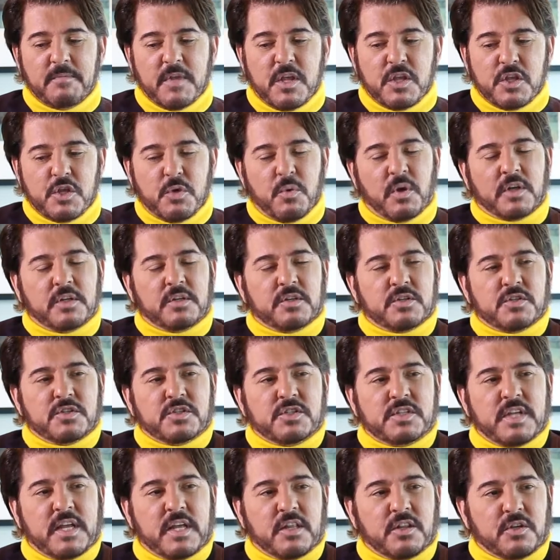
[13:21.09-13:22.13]
You
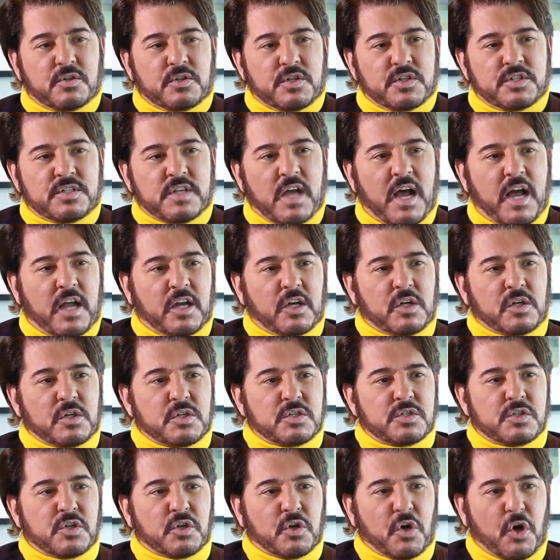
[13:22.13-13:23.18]
understand their
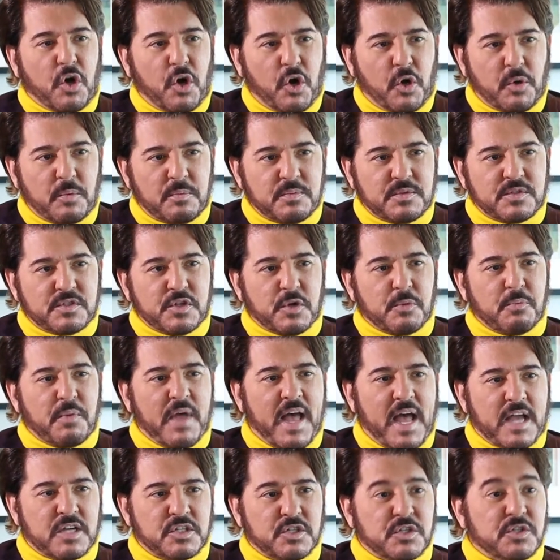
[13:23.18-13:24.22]
desires, their hopes, their
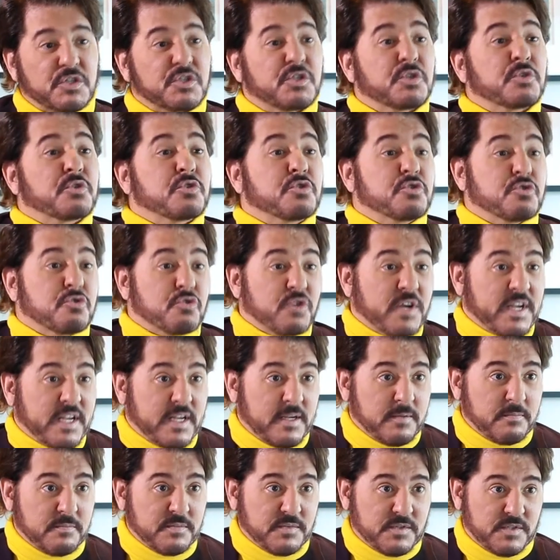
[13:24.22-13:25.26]
passions, their
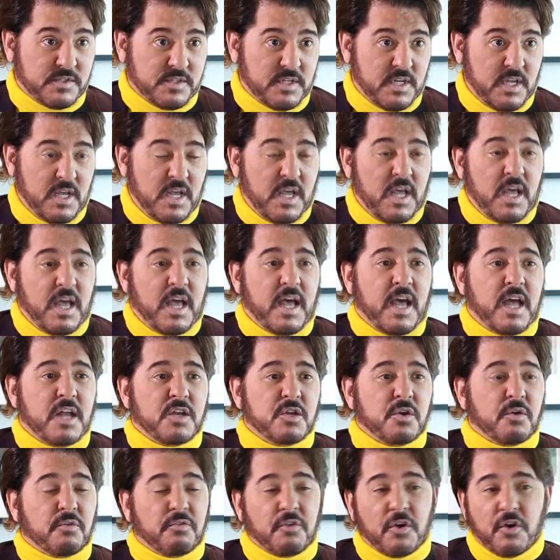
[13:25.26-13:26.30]
dreams, and
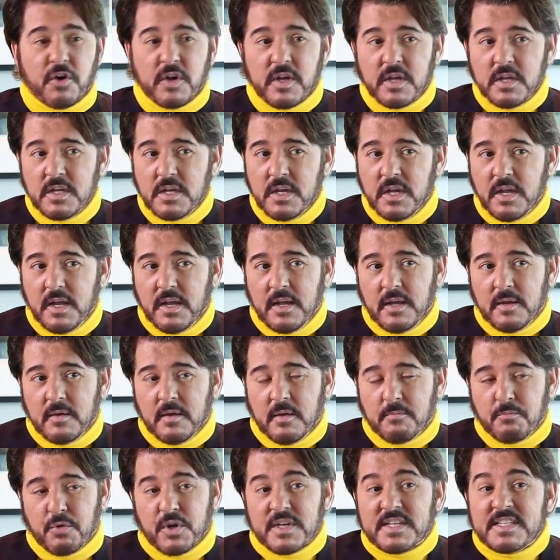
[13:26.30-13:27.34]
you're very
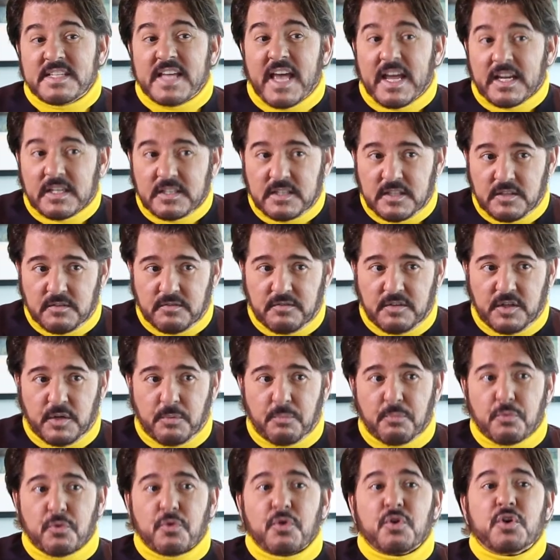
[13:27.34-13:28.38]
protective and
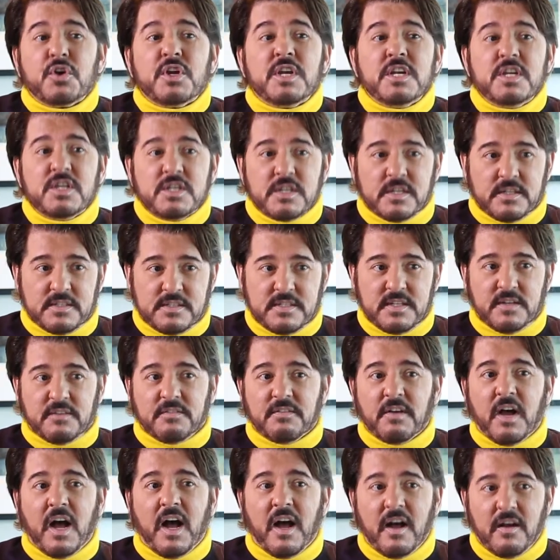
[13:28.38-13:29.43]
appreciative
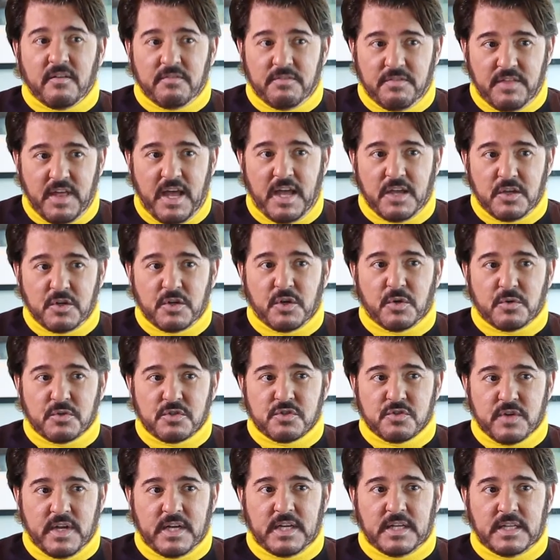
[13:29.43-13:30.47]
of that. You don't
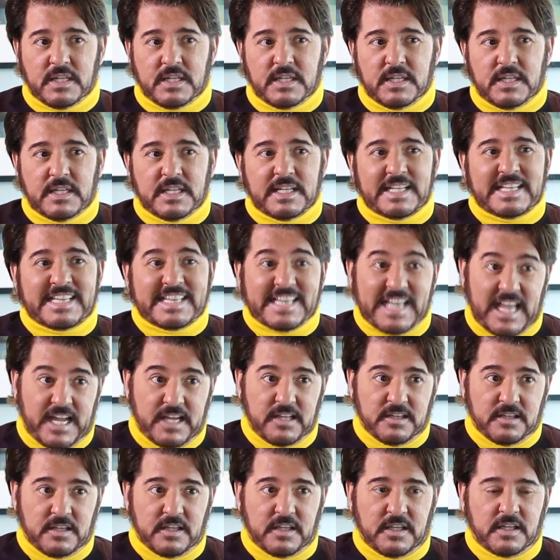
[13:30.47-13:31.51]
treat it
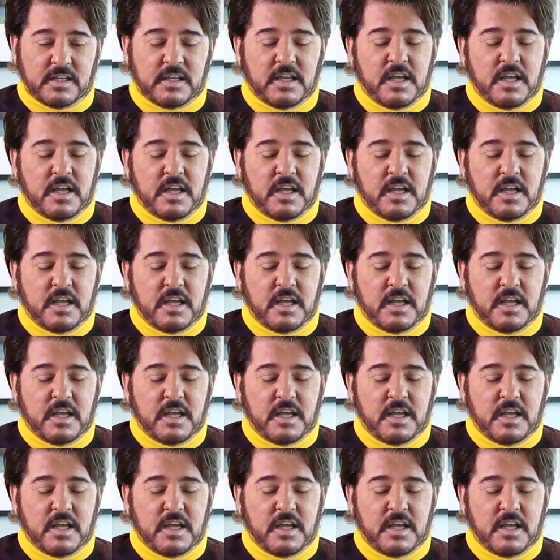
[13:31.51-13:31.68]
lightly.